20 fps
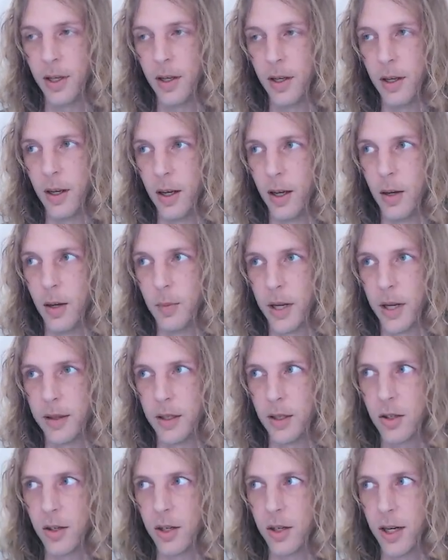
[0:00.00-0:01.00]
I
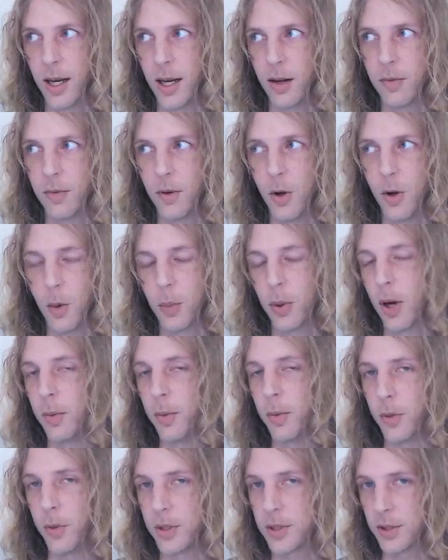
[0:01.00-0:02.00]
think you're going to have no
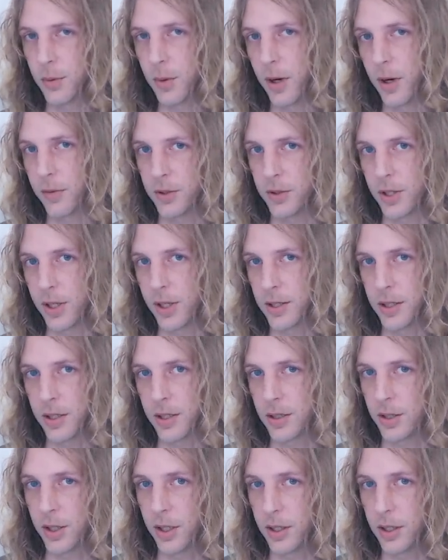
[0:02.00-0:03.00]
problem whatsoever
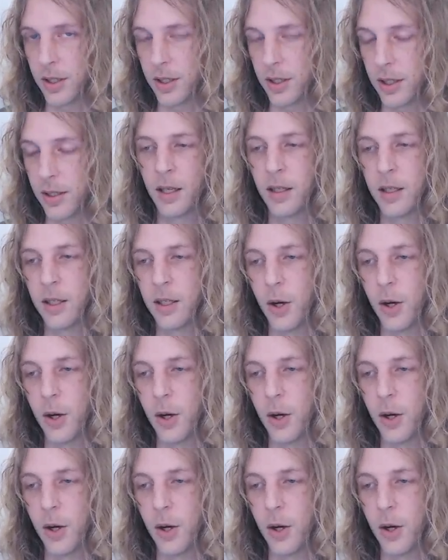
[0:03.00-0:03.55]
transitioning to these.